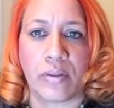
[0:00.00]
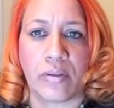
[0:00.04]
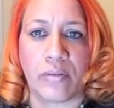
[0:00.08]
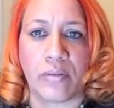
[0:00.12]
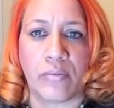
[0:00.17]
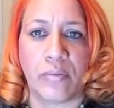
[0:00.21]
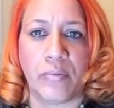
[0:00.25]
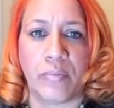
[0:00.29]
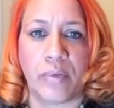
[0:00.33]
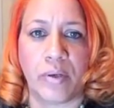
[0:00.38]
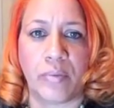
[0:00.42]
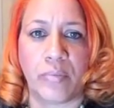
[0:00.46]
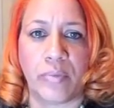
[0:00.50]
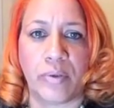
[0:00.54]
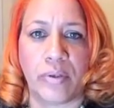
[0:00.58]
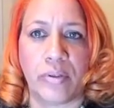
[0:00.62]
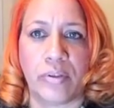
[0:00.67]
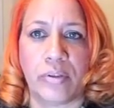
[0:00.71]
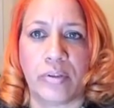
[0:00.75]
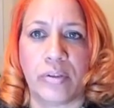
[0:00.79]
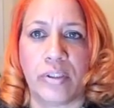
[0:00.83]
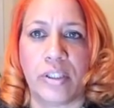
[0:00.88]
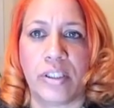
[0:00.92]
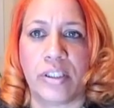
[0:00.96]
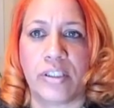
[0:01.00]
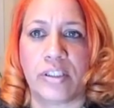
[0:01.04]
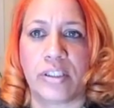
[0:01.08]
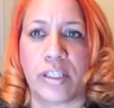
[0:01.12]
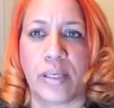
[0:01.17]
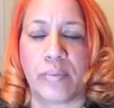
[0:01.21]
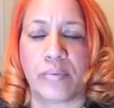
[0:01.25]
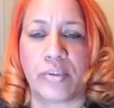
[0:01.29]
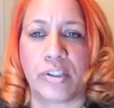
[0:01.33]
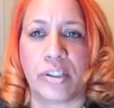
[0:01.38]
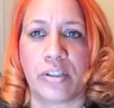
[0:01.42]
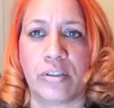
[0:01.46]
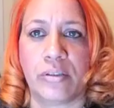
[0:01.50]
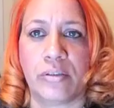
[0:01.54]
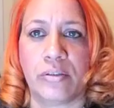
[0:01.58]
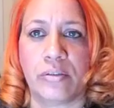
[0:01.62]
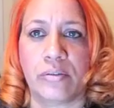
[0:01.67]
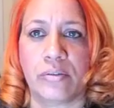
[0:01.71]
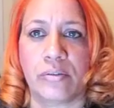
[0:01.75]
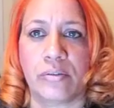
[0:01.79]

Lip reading: Remember? Deception.